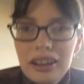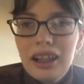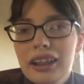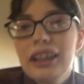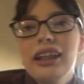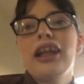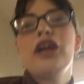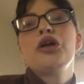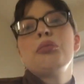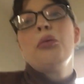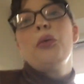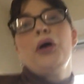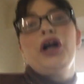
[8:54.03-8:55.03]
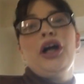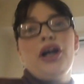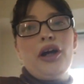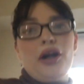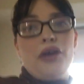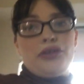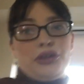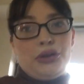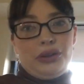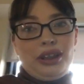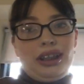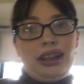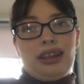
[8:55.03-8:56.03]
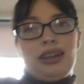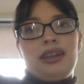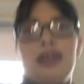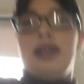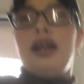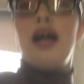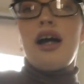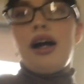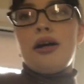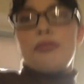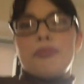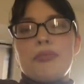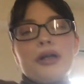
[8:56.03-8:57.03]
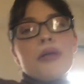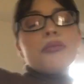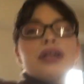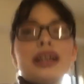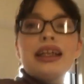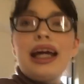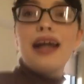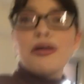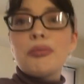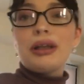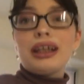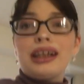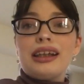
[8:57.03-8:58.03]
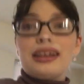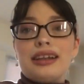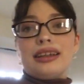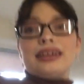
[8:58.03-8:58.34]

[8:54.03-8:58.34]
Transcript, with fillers: I need to get more of a drink. Um, but I'm really happy.